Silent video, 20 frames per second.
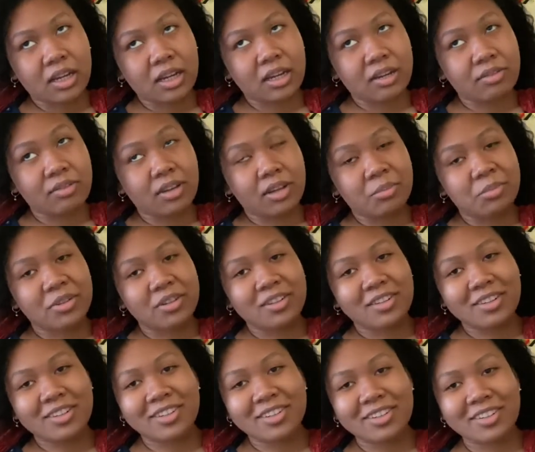have not been
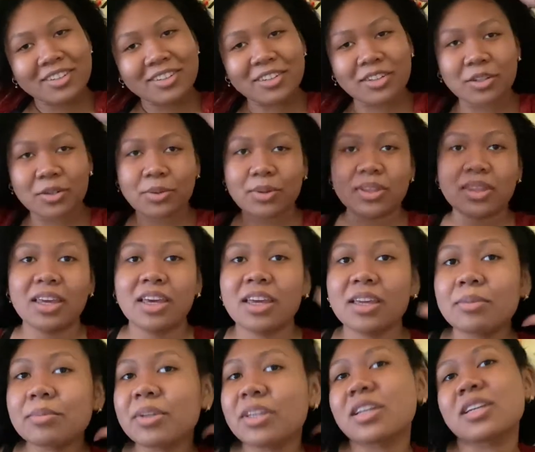doing
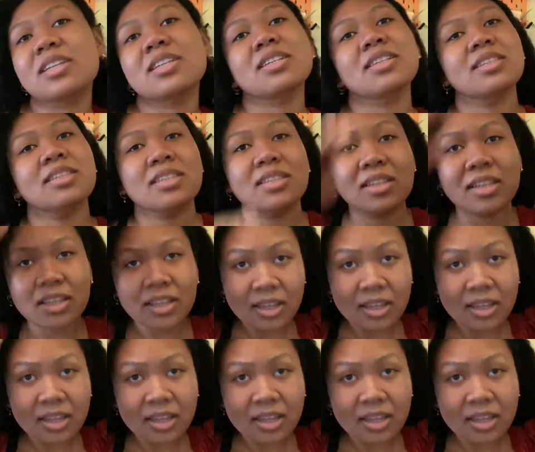that because